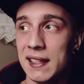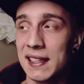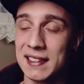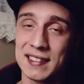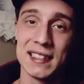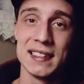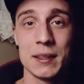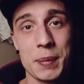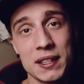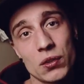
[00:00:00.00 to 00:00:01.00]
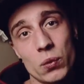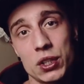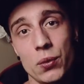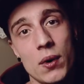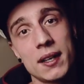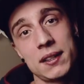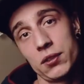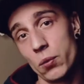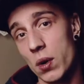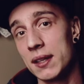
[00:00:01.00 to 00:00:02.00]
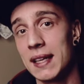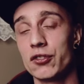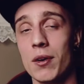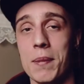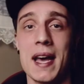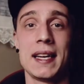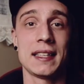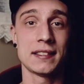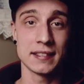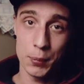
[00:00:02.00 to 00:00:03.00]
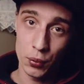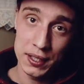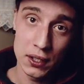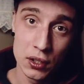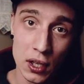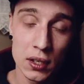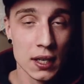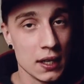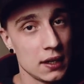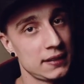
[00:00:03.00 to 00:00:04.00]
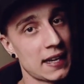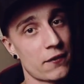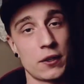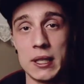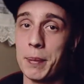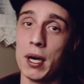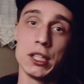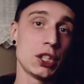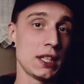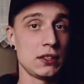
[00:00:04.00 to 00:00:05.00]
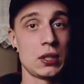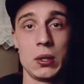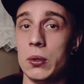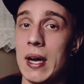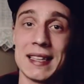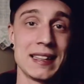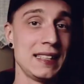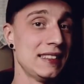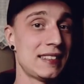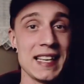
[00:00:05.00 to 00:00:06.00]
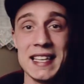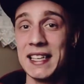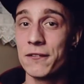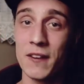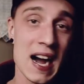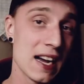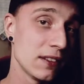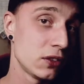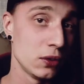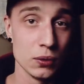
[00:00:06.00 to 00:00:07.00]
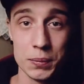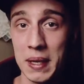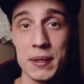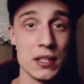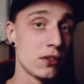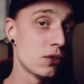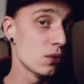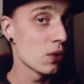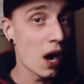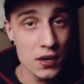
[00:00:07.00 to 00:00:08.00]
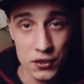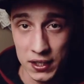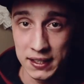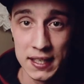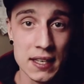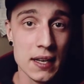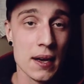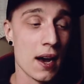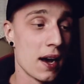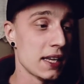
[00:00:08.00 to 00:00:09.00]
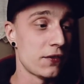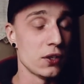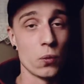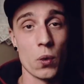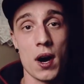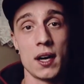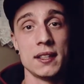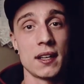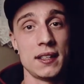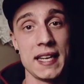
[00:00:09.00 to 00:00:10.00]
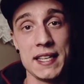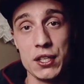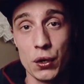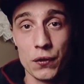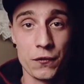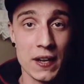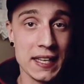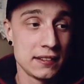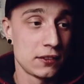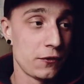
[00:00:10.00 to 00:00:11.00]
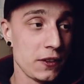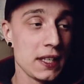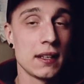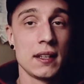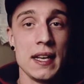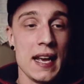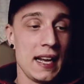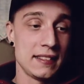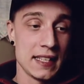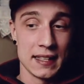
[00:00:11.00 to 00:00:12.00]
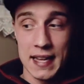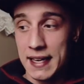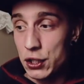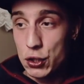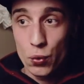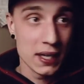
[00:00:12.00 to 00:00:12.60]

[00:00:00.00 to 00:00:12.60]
like I said, it depends on what you want. If you want that dramatic, separated look, definitely punch into at least 85 to maybe 200. If you want an in-your-face feel, as in like you